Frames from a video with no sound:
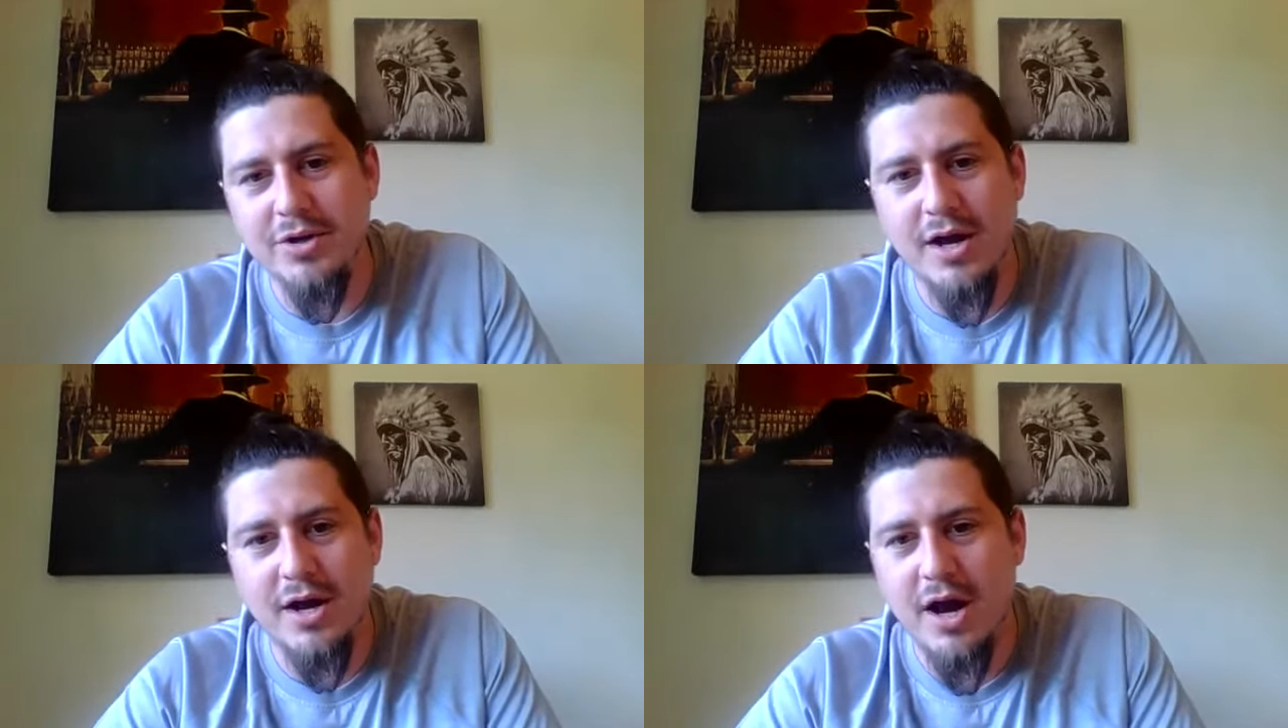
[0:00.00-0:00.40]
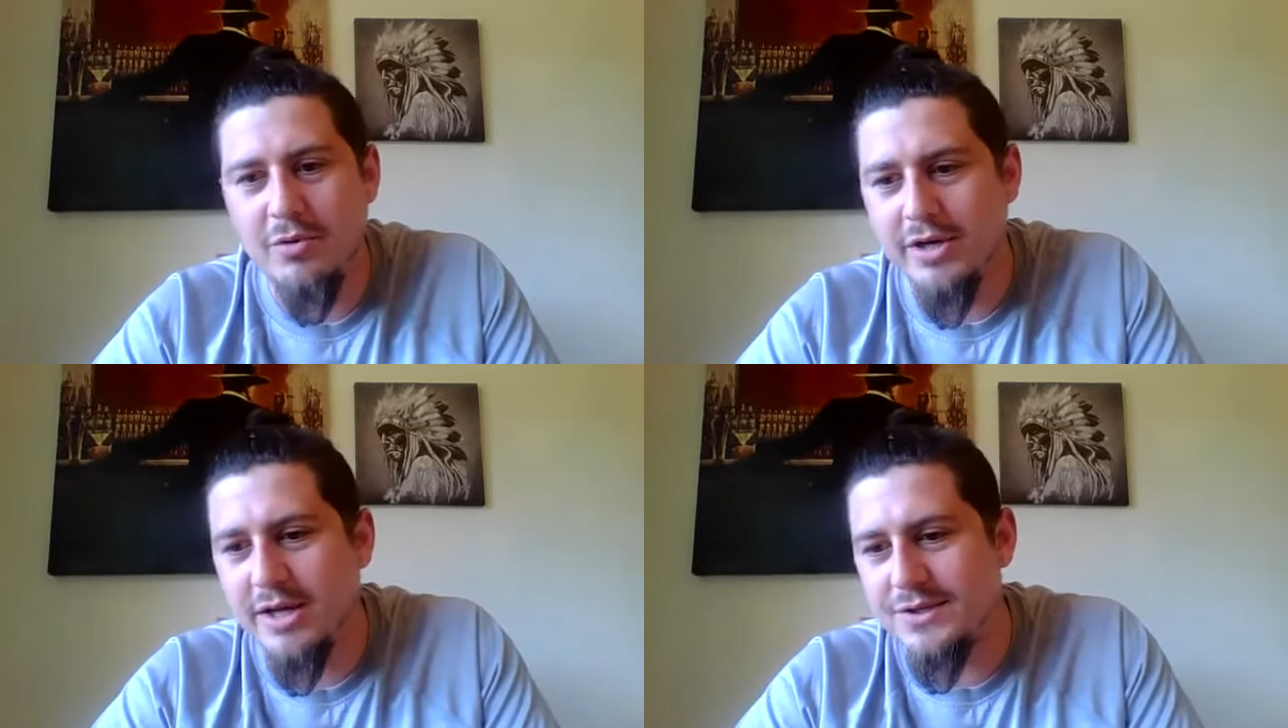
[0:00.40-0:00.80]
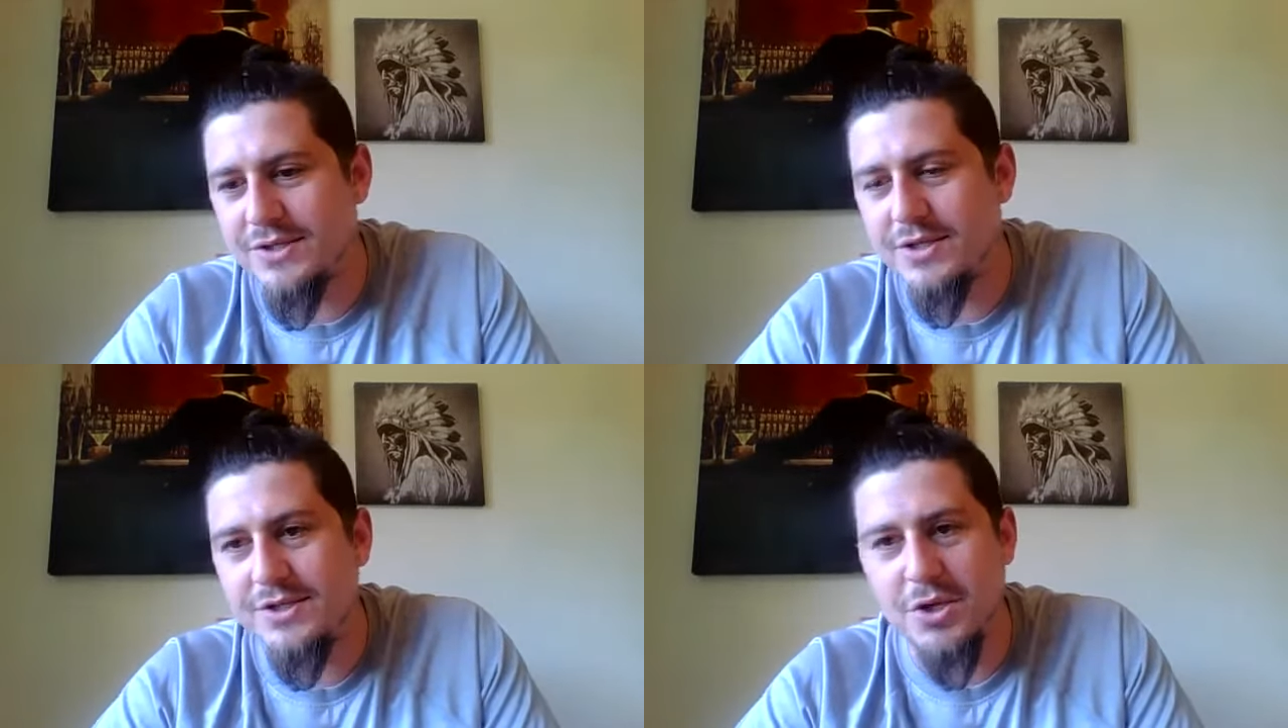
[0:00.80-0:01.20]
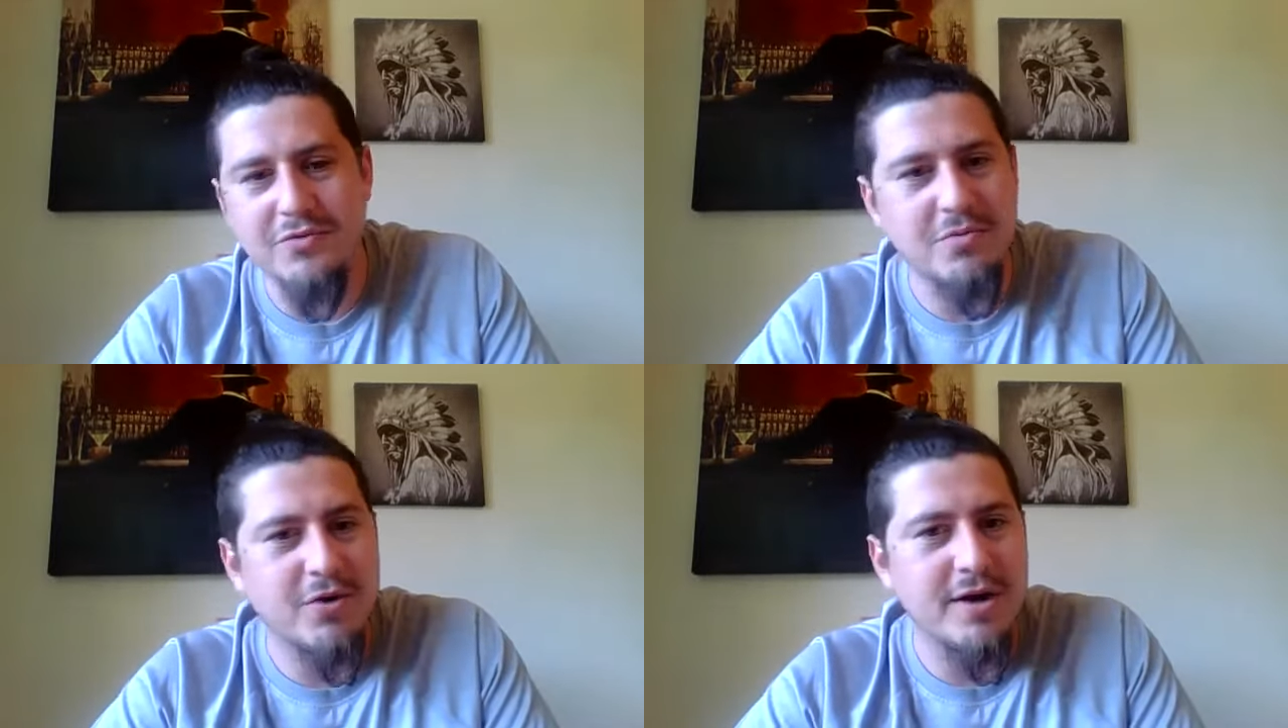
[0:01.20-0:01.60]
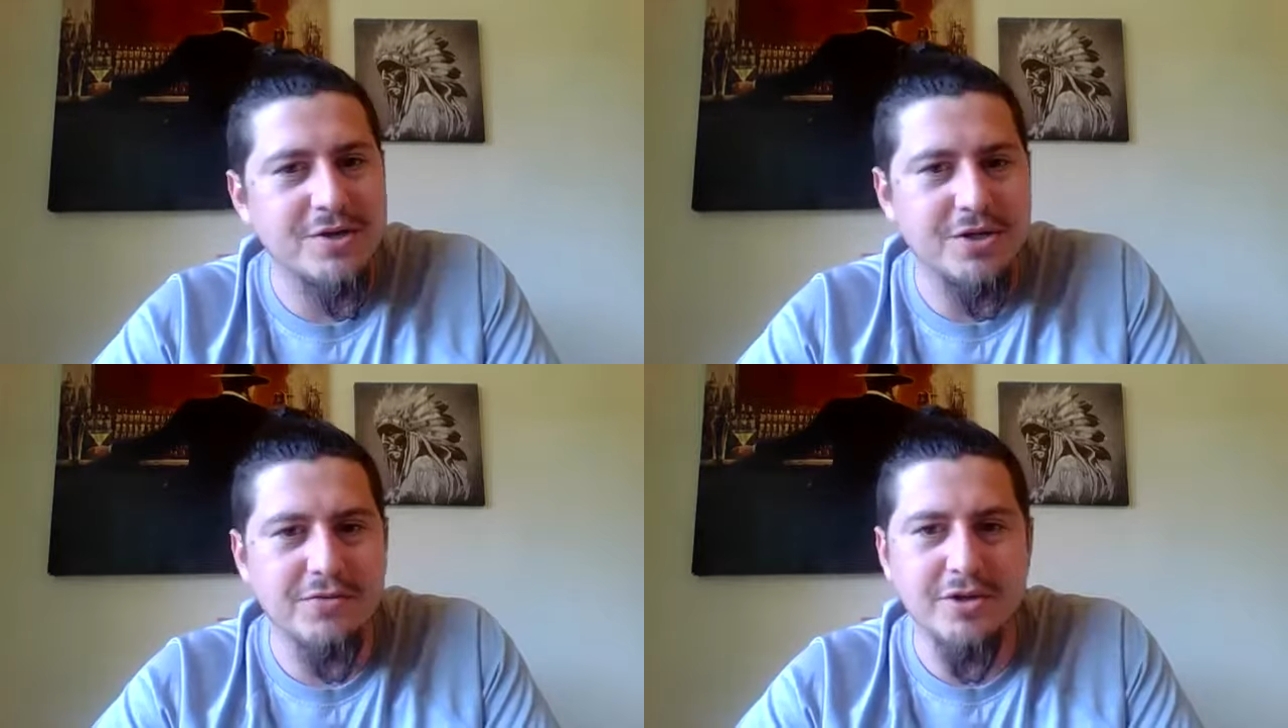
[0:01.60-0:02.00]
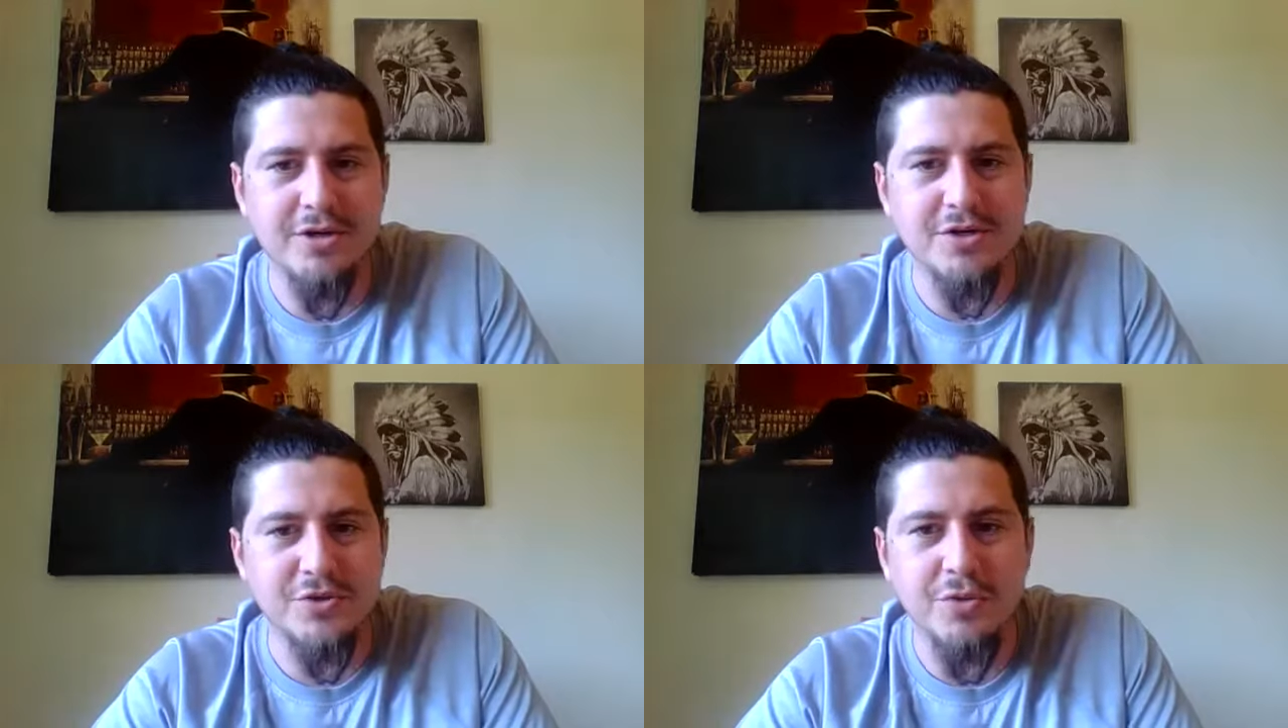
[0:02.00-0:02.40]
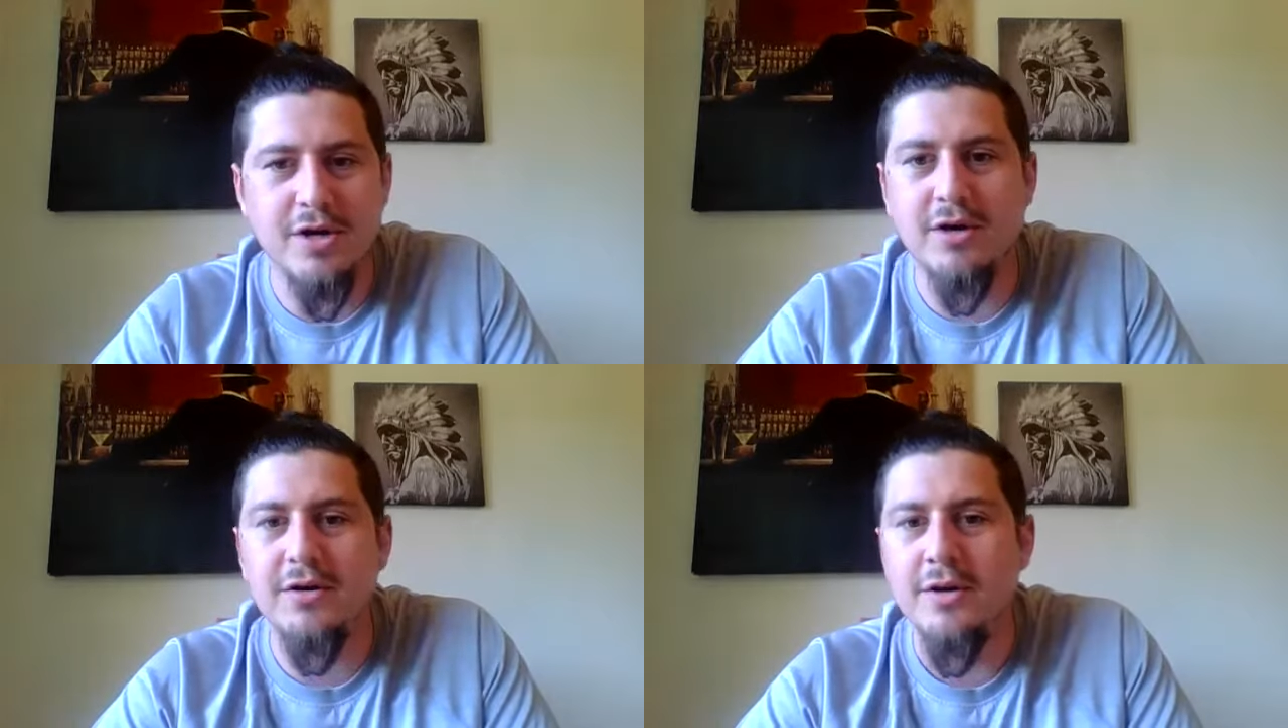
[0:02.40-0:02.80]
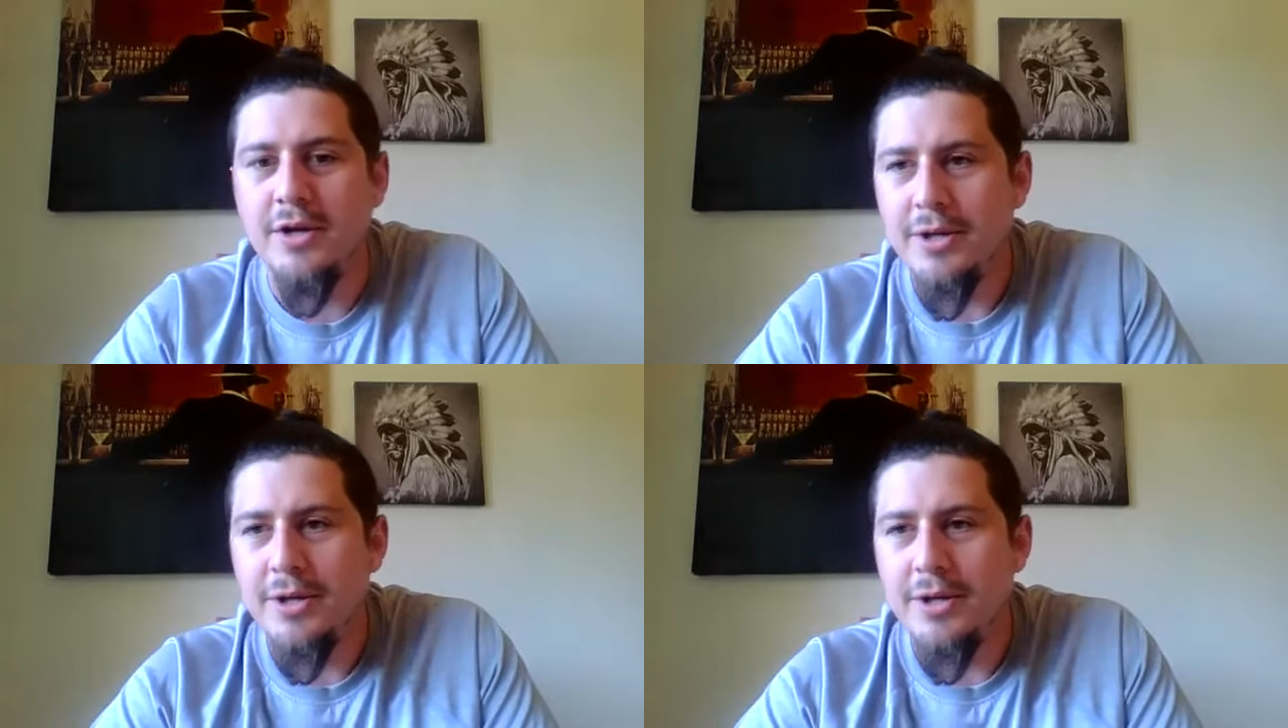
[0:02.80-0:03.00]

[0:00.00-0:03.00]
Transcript: but I would guess that he's overpriced over there as well.